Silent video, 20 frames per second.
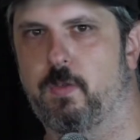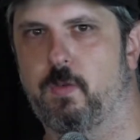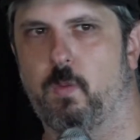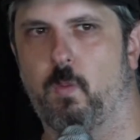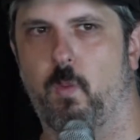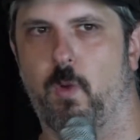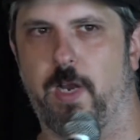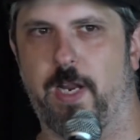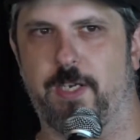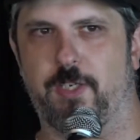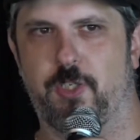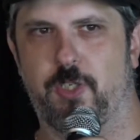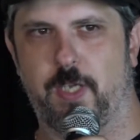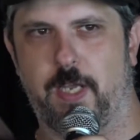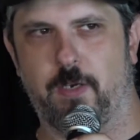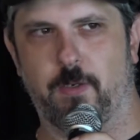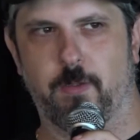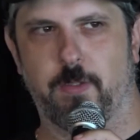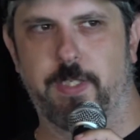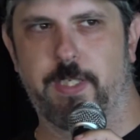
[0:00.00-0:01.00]
what I
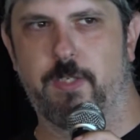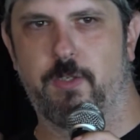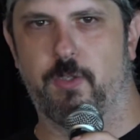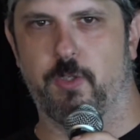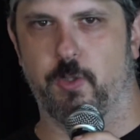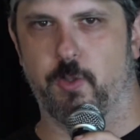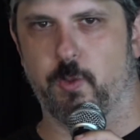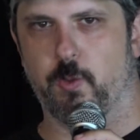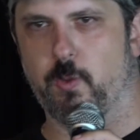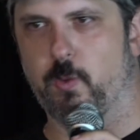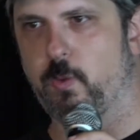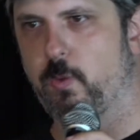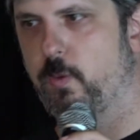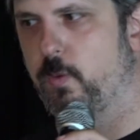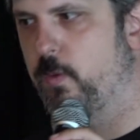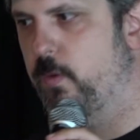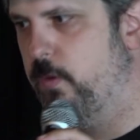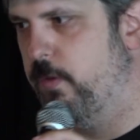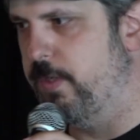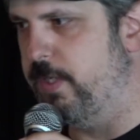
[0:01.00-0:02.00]
generally do
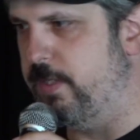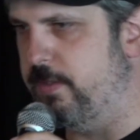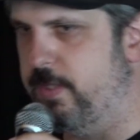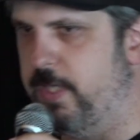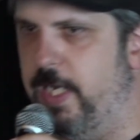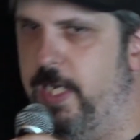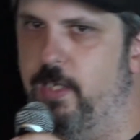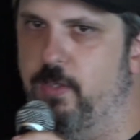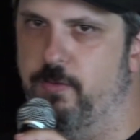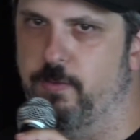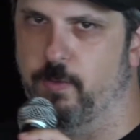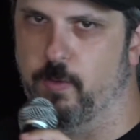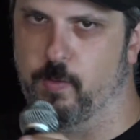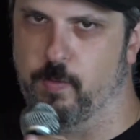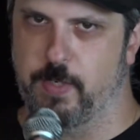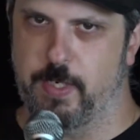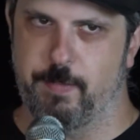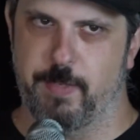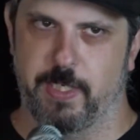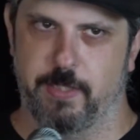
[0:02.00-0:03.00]
these days for
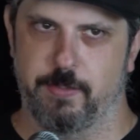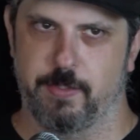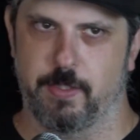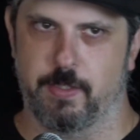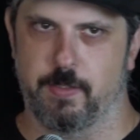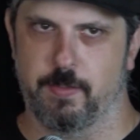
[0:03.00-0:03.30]
remixes